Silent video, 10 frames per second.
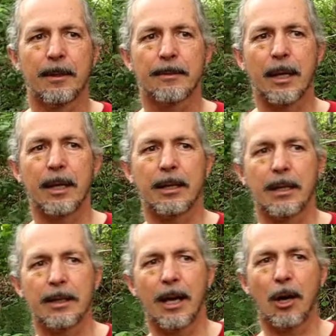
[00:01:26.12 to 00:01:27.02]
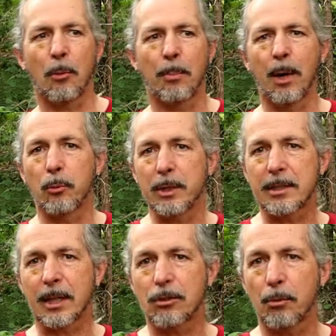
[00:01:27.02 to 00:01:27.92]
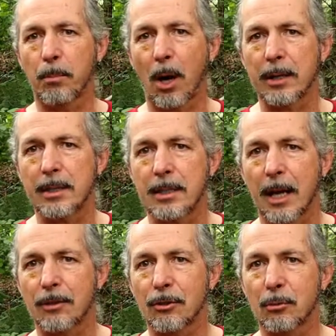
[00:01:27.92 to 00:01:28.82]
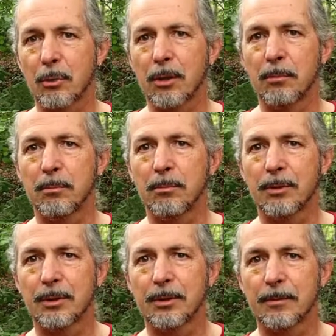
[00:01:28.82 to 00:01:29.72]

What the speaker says: They can help reset your body's natural rhythms